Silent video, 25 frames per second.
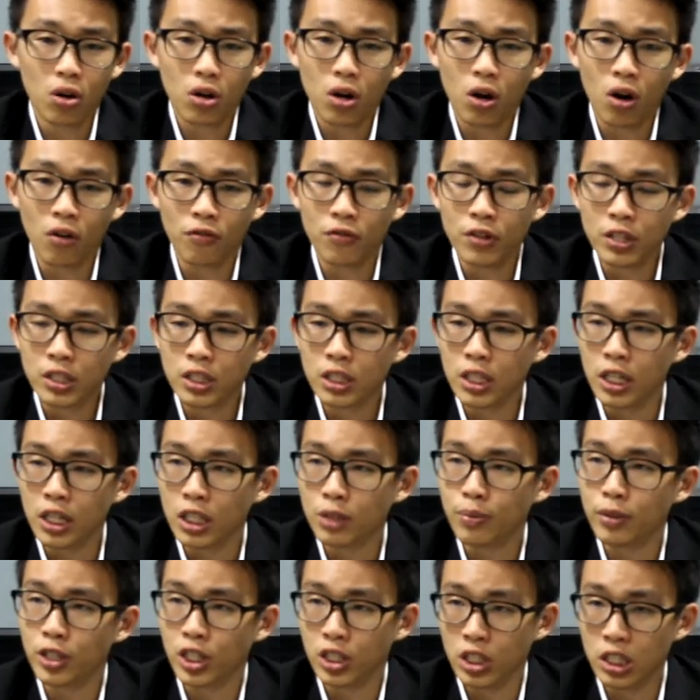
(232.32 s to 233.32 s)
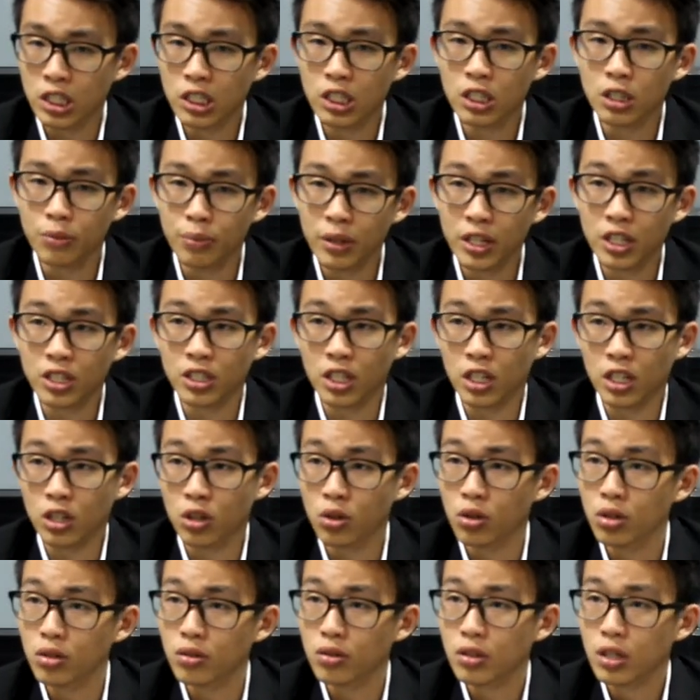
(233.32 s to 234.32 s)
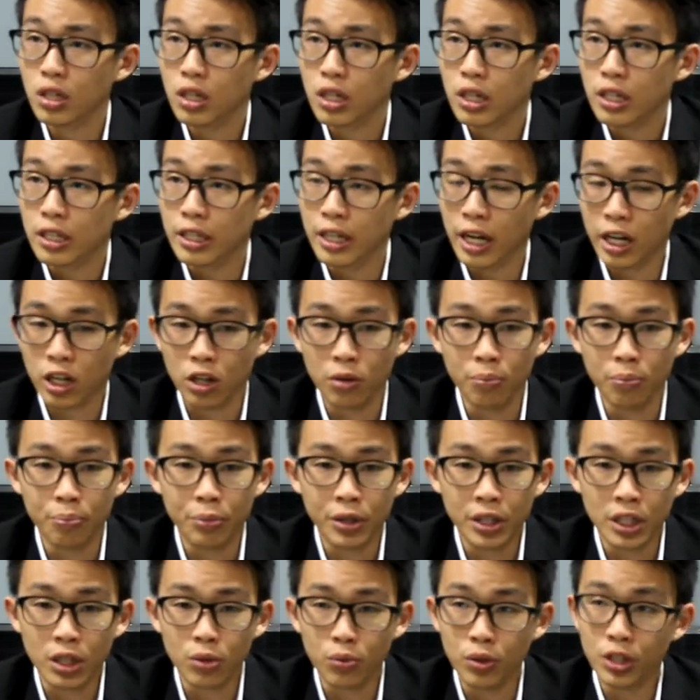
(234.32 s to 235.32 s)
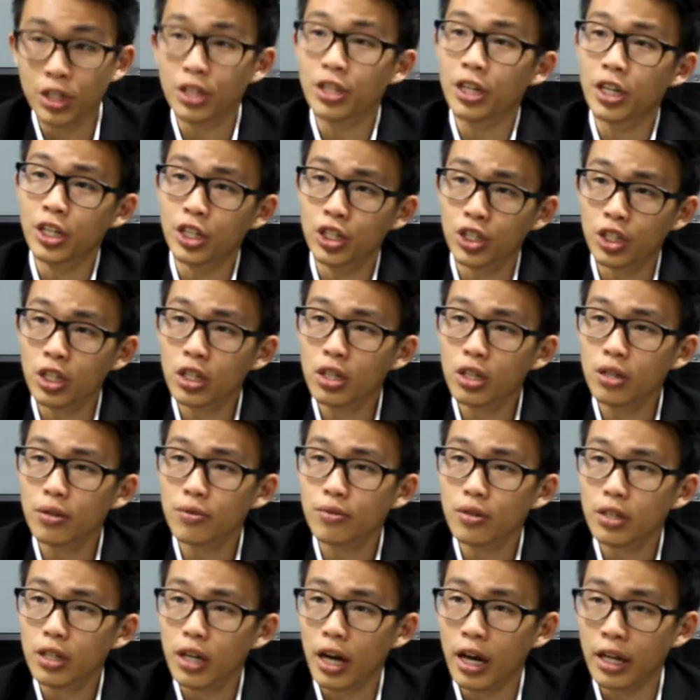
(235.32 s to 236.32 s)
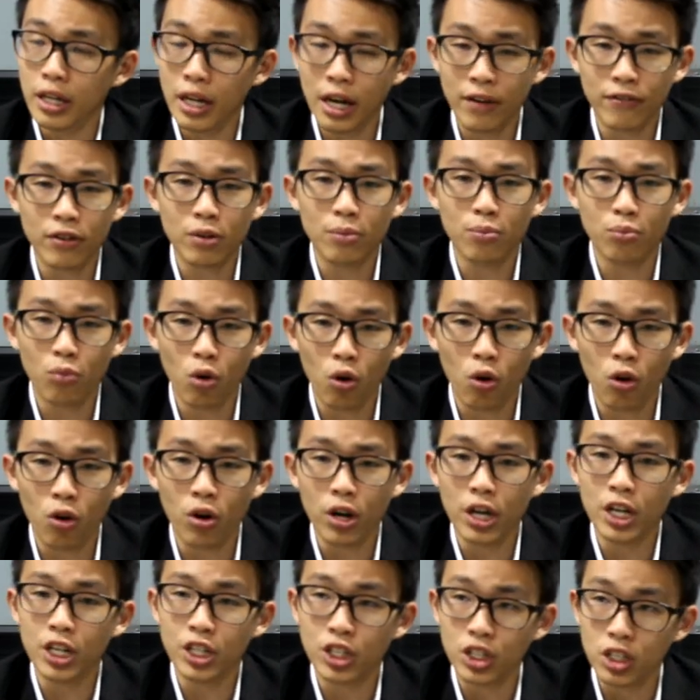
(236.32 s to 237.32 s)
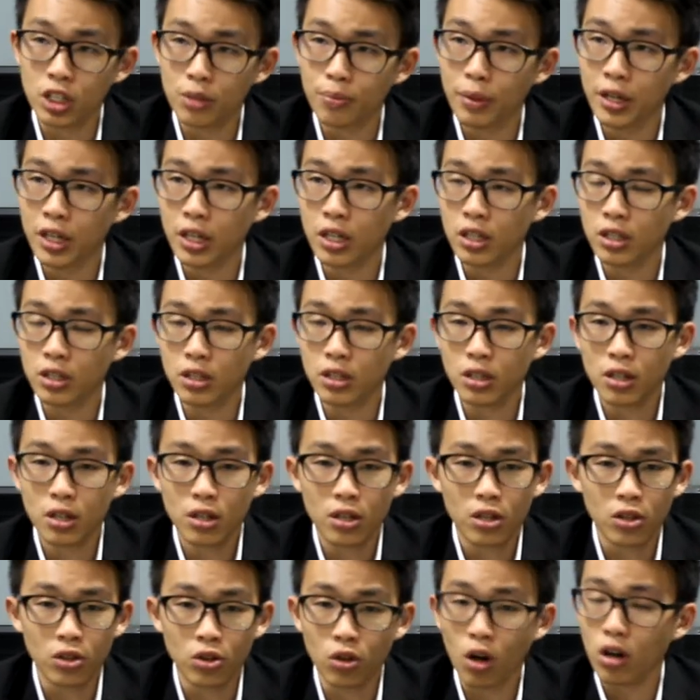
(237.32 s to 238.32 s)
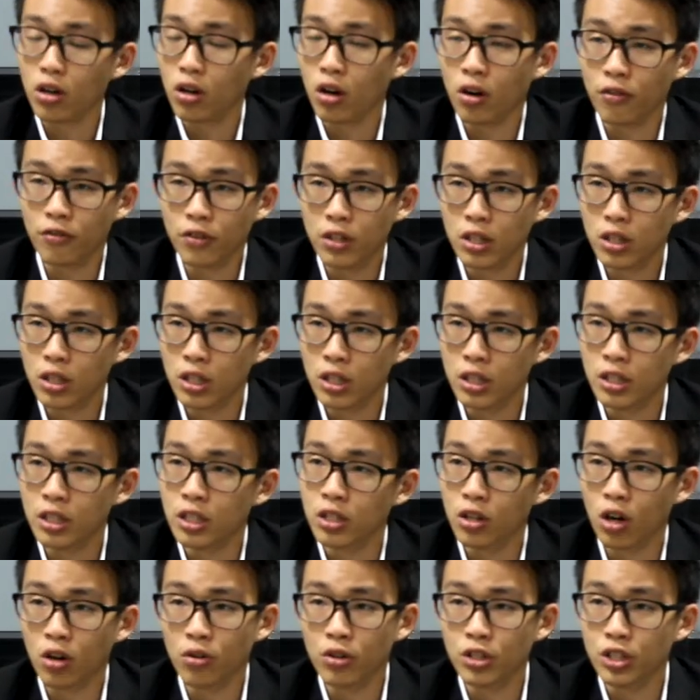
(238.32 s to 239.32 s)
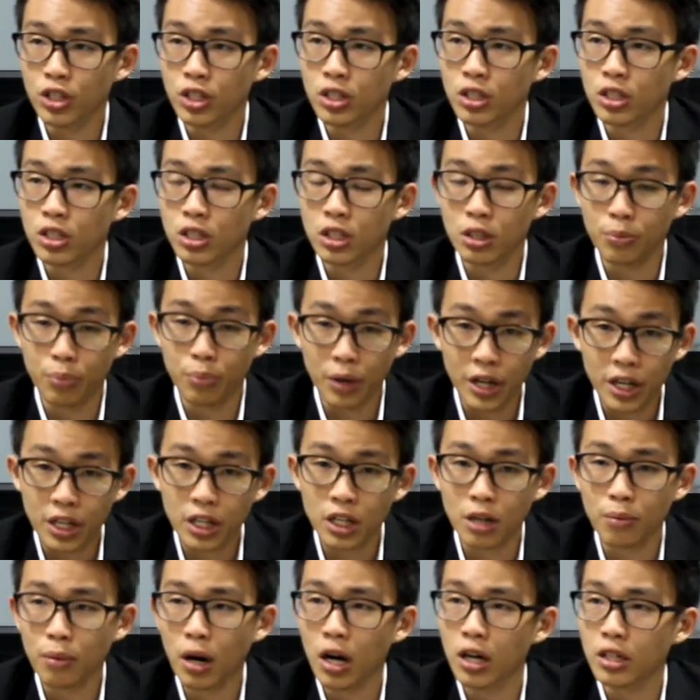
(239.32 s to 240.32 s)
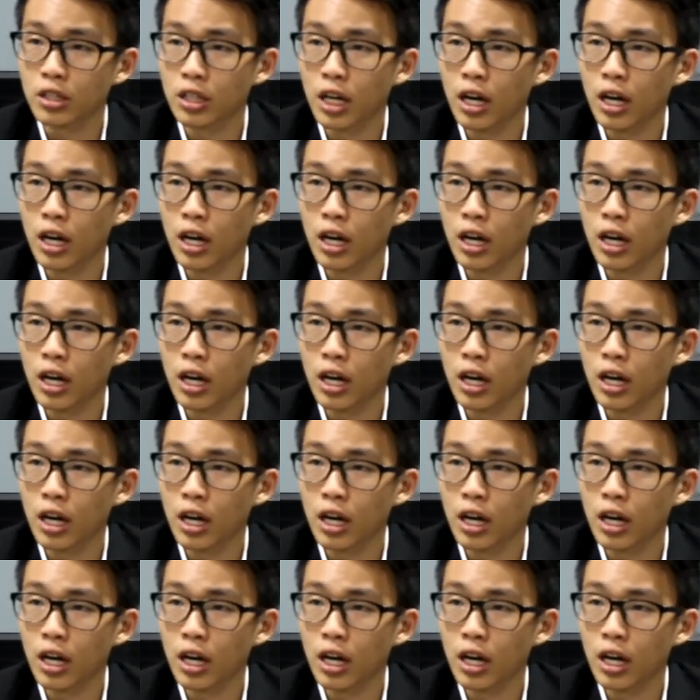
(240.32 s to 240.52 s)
Obviously, as much as Indian debaters are good, they are competing within Asia, and having more Asian debaters, not of Indian origins, debating among